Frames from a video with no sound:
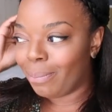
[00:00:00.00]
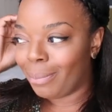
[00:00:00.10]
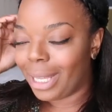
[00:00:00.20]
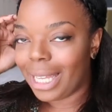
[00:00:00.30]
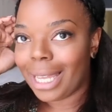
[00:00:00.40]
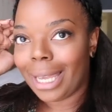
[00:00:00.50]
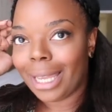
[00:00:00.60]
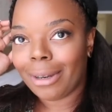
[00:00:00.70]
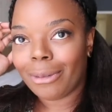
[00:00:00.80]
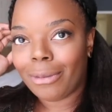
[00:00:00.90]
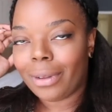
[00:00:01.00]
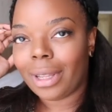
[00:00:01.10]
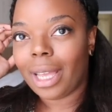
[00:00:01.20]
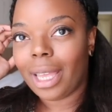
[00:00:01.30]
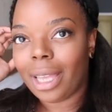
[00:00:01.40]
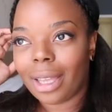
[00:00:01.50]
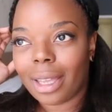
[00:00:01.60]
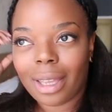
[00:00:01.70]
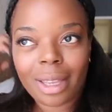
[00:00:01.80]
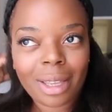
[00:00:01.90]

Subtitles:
meeting for like